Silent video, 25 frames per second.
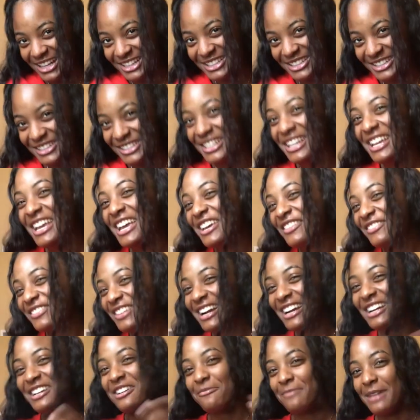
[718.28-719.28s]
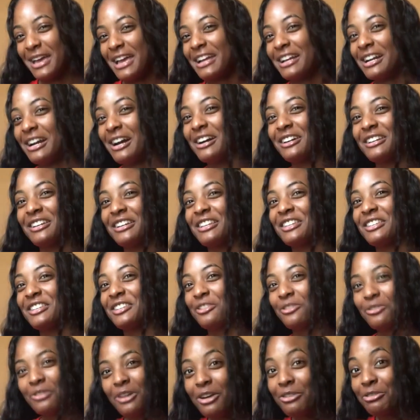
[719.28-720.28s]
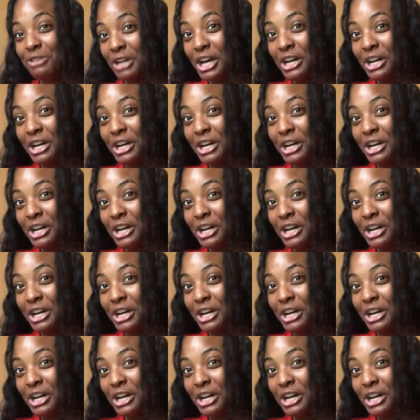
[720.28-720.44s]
you behind your back, you gonna